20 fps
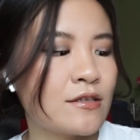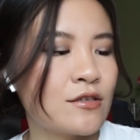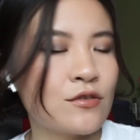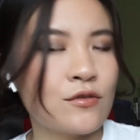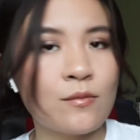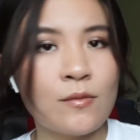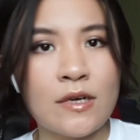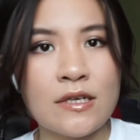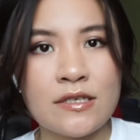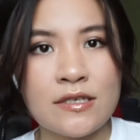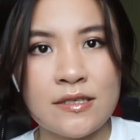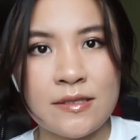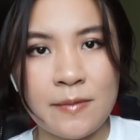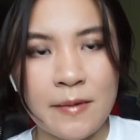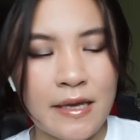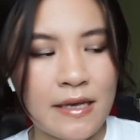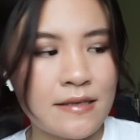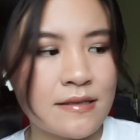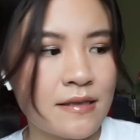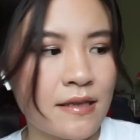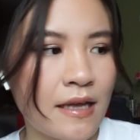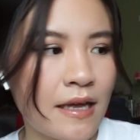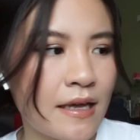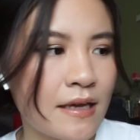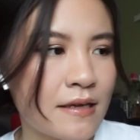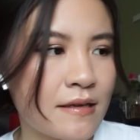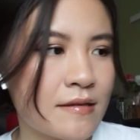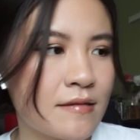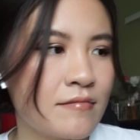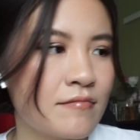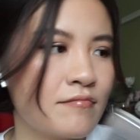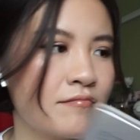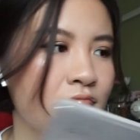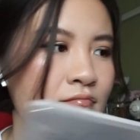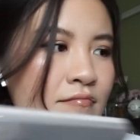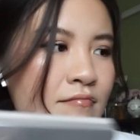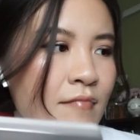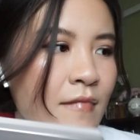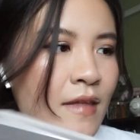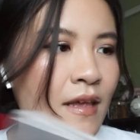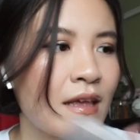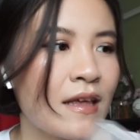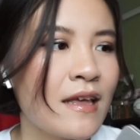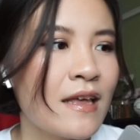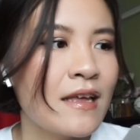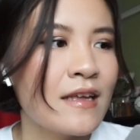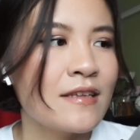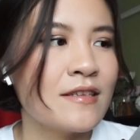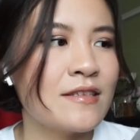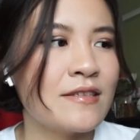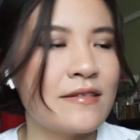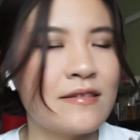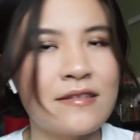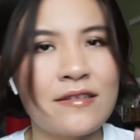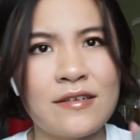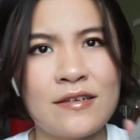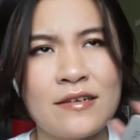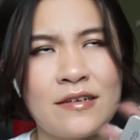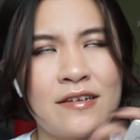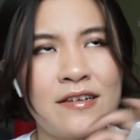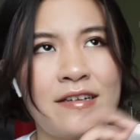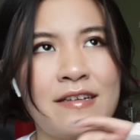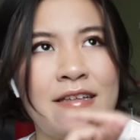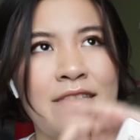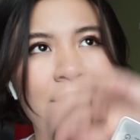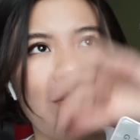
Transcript: too much space like the